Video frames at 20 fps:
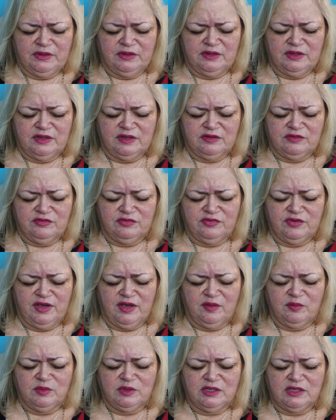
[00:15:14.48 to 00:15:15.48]
that
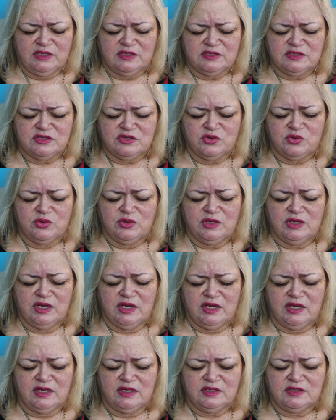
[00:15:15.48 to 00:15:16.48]
families
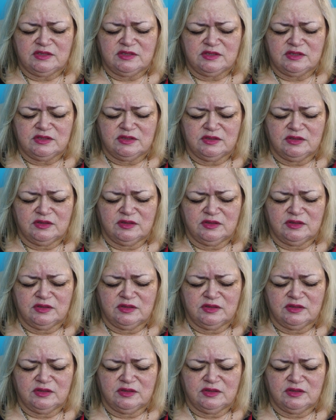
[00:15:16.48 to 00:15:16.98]
create